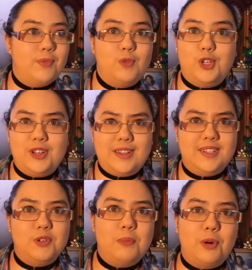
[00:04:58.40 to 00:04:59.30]
would you like
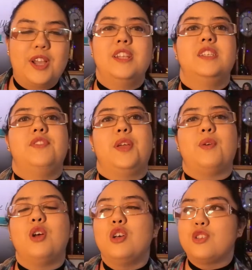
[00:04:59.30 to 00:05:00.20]
to do a mock
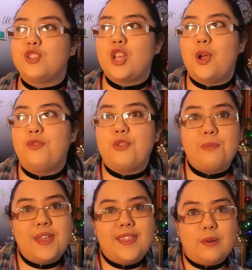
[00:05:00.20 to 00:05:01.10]
interview? So for
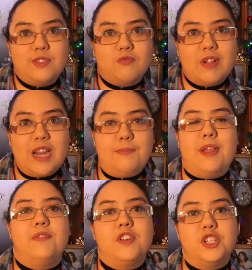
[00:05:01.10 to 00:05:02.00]
me that was really
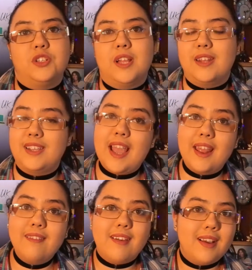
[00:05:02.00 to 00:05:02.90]
beneficial, and
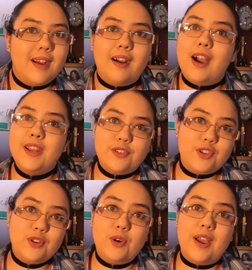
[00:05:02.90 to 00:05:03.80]
again, I know that not